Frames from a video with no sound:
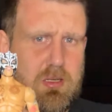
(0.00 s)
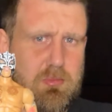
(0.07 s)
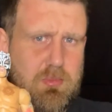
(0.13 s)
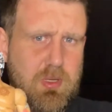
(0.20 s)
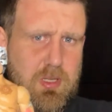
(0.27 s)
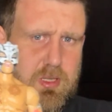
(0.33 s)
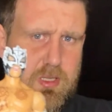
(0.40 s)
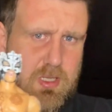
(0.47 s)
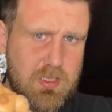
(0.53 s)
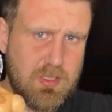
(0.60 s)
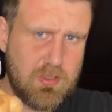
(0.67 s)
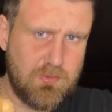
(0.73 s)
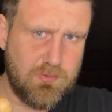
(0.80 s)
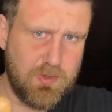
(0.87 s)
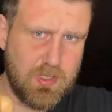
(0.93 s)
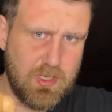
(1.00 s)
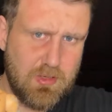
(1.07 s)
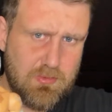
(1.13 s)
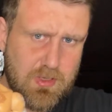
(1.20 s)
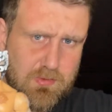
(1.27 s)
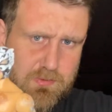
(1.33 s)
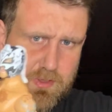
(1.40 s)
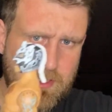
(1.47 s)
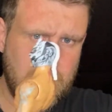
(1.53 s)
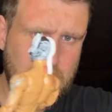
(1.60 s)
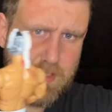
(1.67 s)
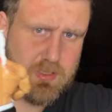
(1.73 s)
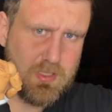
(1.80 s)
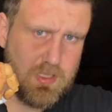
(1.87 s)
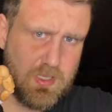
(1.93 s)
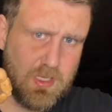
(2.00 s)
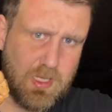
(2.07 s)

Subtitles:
But he's a good figure, Ray Phoenix.